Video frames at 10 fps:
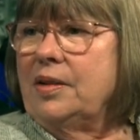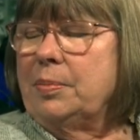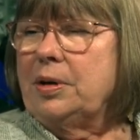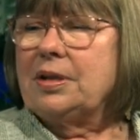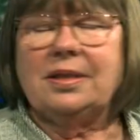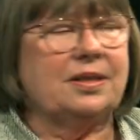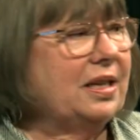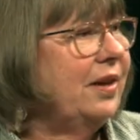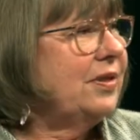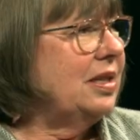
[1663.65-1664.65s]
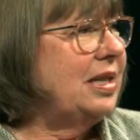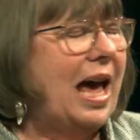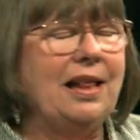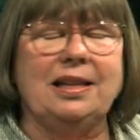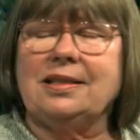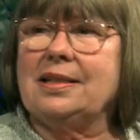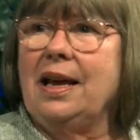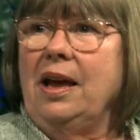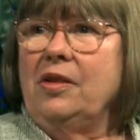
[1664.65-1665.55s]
on the person's gifts and talents.